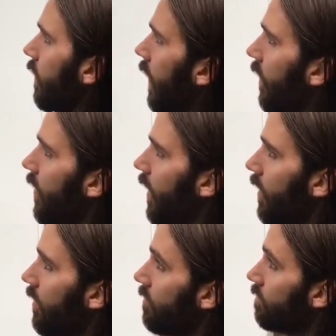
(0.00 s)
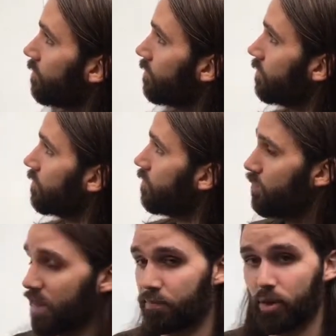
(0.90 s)
And then
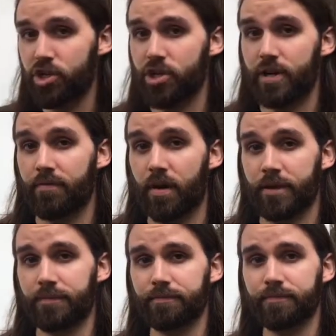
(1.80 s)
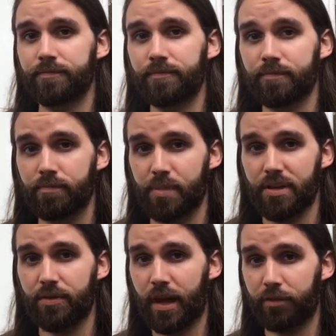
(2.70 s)
be appreciative of it. Be
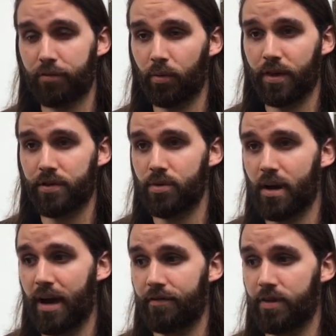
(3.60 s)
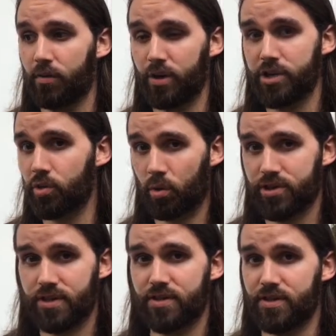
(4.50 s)
thankful that you have the
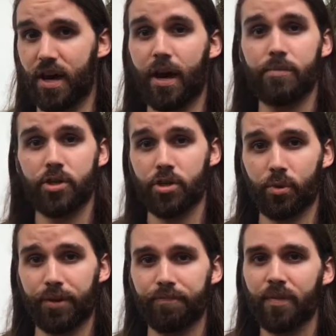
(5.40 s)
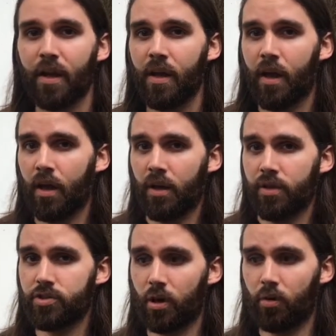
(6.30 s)
resources and time to do it.
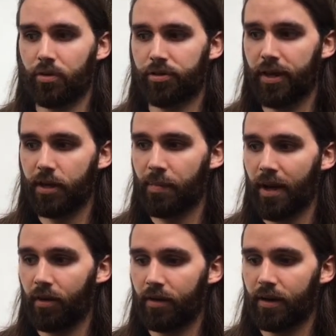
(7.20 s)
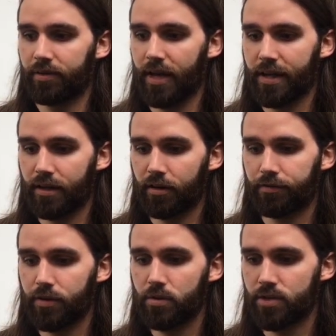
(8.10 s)
So think about taking a
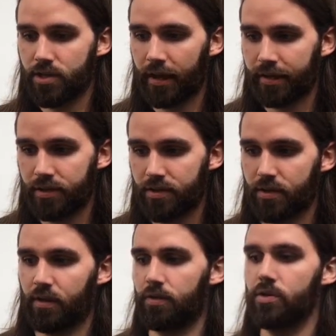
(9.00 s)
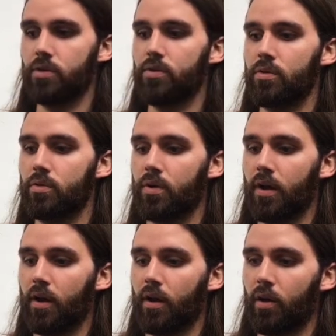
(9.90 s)
few seconds
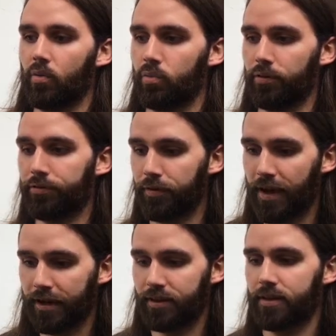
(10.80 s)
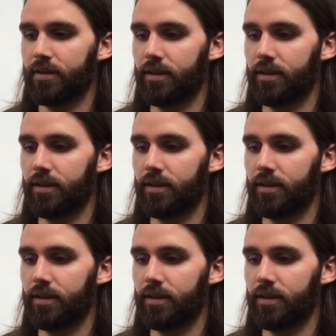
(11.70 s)
to reflect,